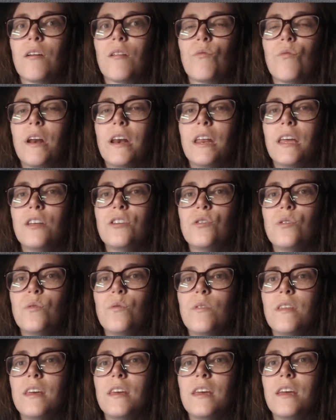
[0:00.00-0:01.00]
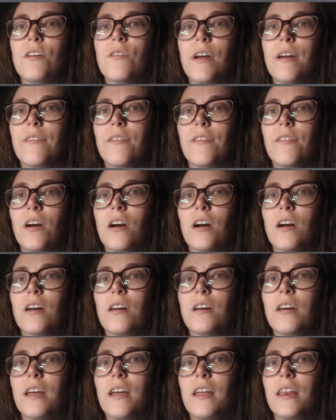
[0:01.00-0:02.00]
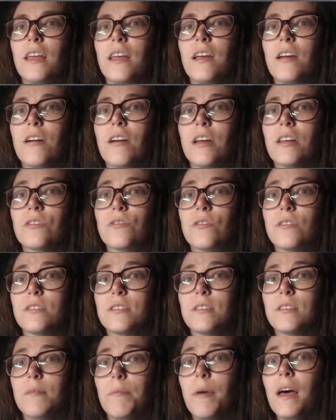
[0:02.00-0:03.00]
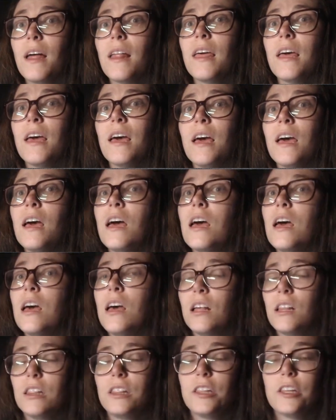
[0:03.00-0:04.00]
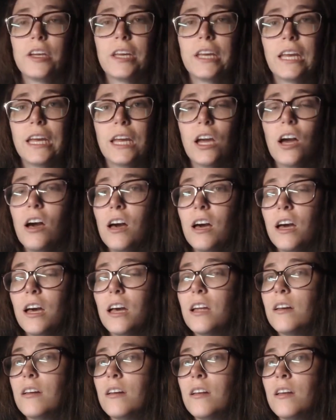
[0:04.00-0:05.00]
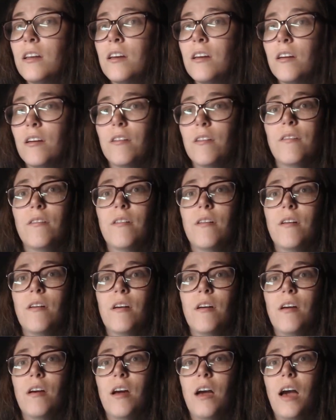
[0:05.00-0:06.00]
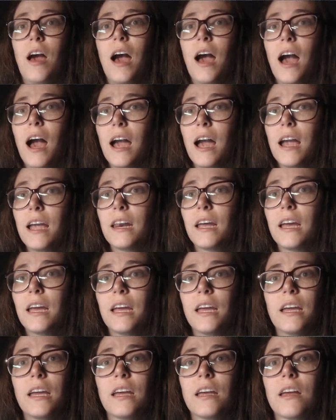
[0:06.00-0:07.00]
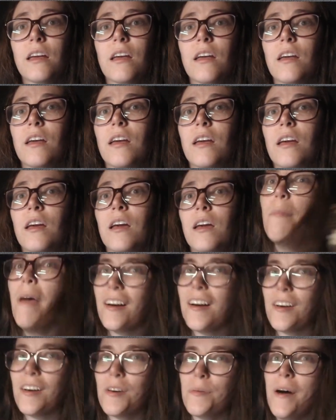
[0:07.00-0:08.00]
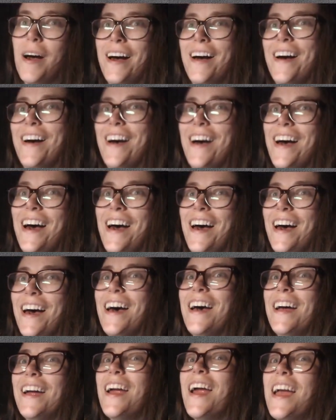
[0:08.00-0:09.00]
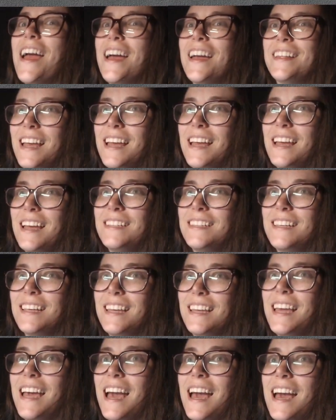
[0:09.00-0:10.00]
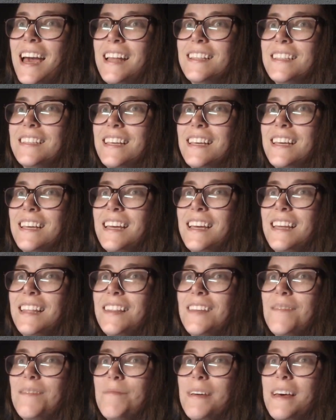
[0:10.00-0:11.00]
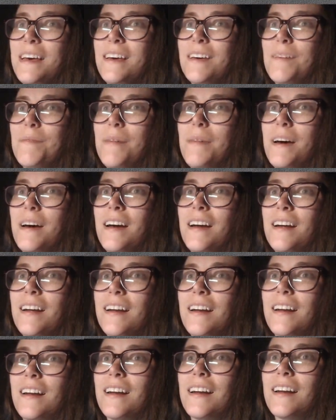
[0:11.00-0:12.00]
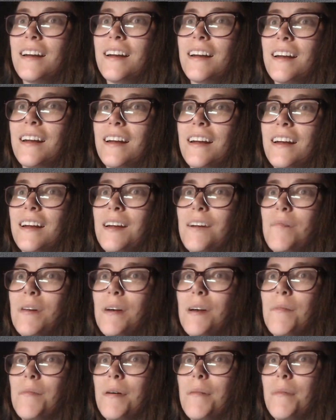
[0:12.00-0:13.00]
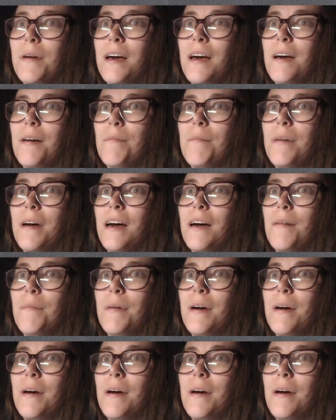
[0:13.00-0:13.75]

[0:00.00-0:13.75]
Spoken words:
Running to the graveyard. And here is Grisabella looking on, hiding. Milk bar, dancing cats in the milk bar. Ba ba ba ba